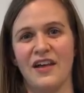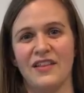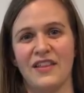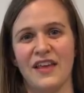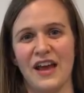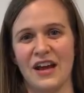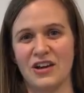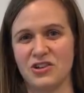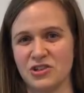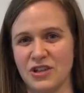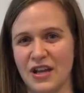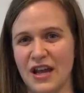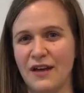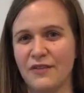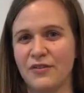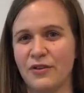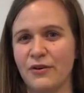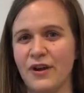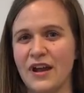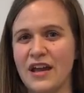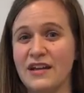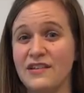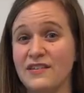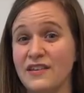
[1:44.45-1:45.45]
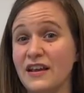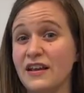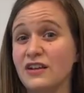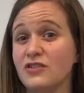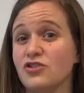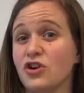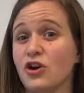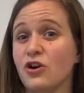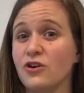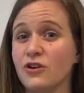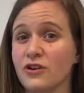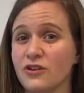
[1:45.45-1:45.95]
They actually have their eggs
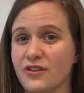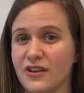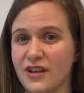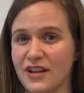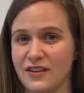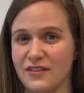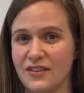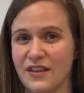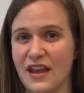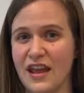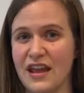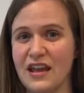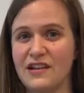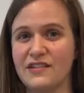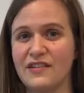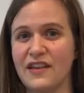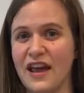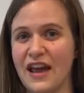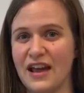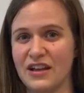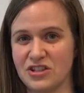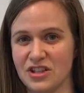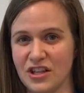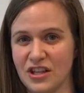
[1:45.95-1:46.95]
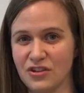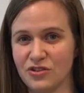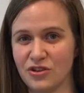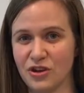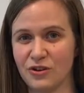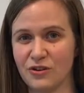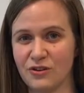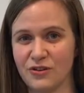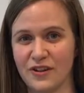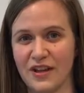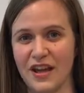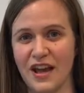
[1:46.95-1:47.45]
internally. The eggs hatch
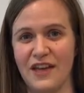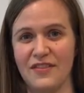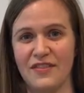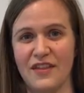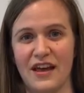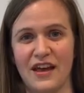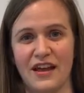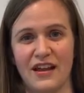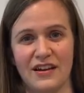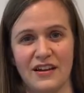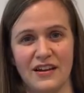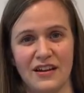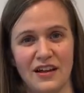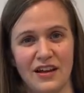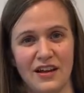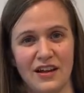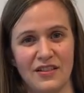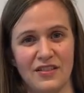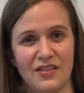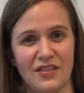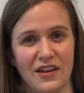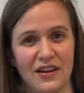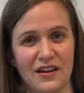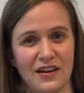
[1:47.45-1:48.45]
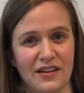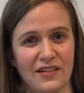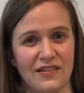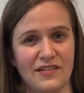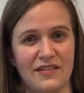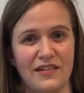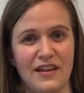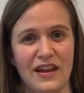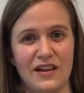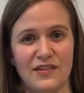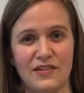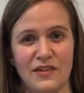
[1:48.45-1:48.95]
internally, and then the
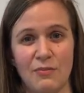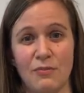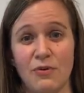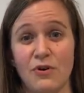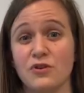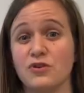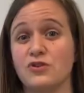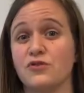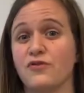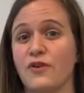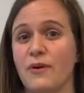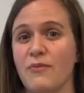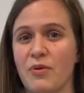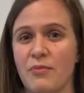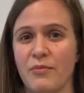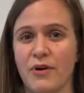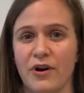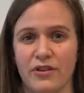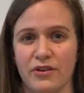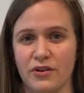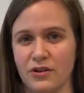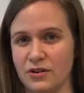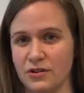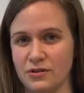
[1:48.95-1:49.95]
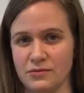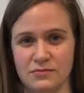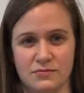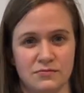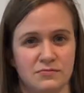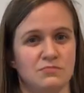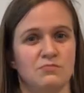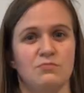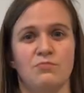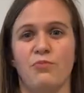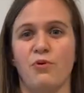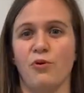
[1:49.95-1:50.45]
snakes emerge from the mother,
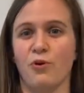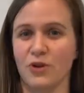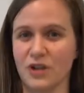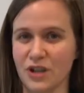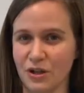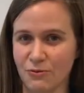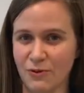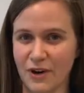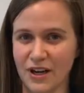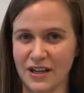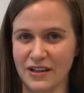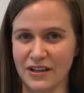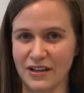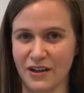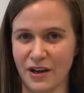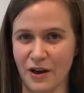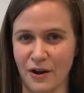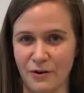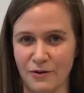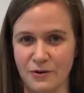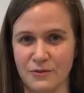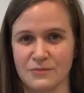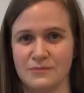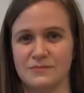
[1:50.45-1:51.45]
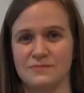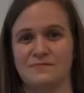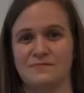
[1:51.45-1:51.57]
born and ready to go.